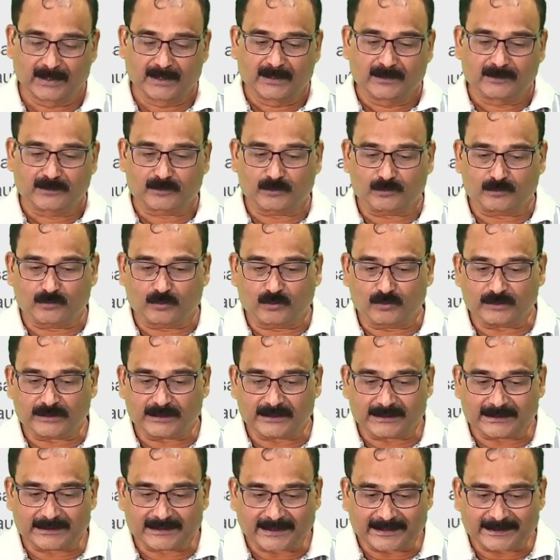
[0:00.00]
So those
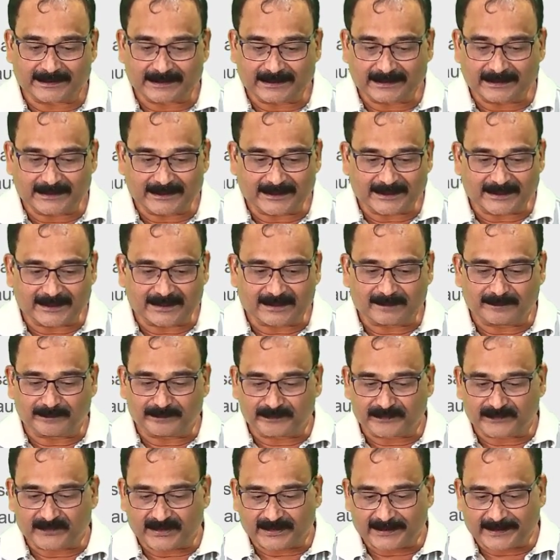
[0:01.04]
standards
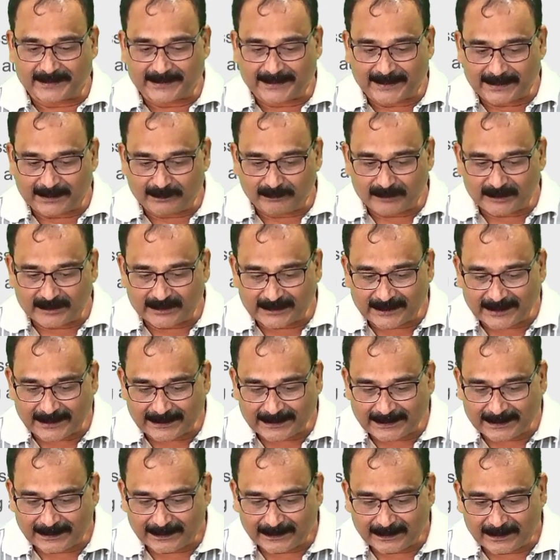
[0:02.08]
can be
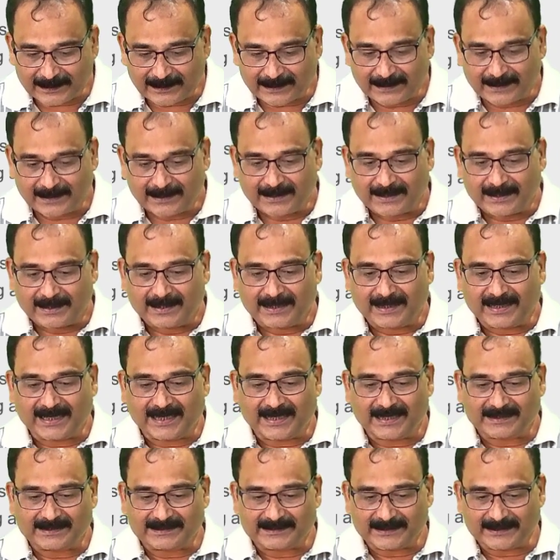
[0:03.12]
set,
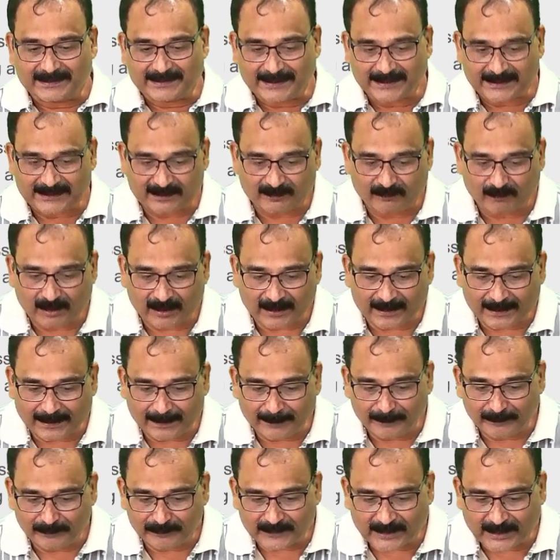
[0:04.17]
and the next will
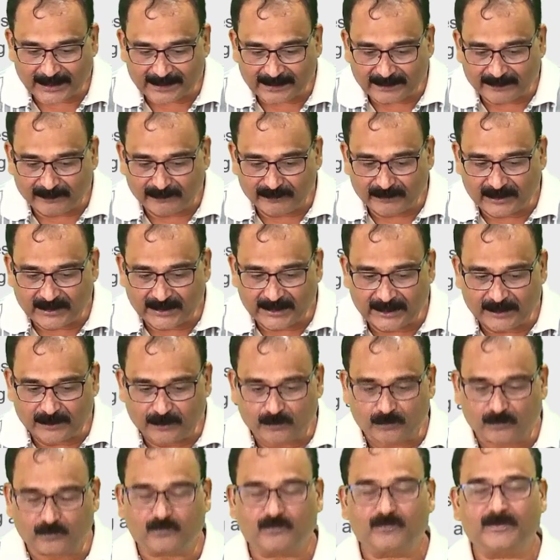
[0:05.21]
come that we need
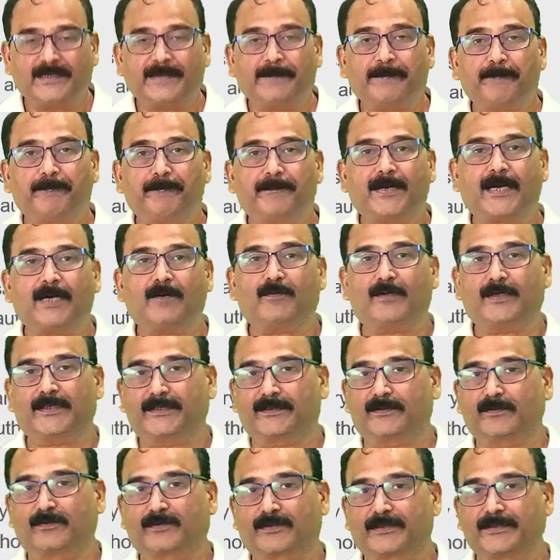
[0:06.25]
to empower.
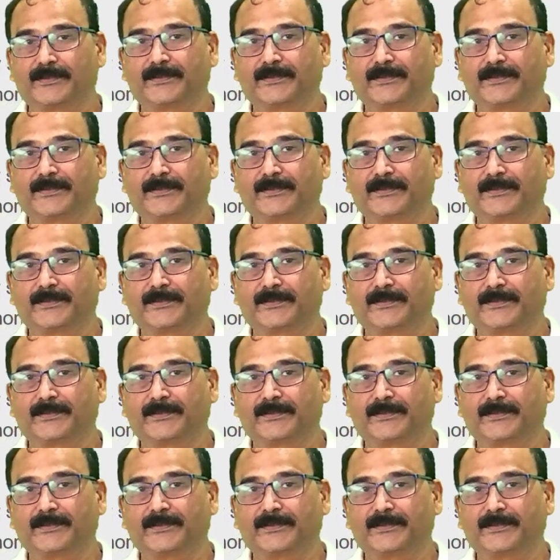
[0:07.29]
Okay,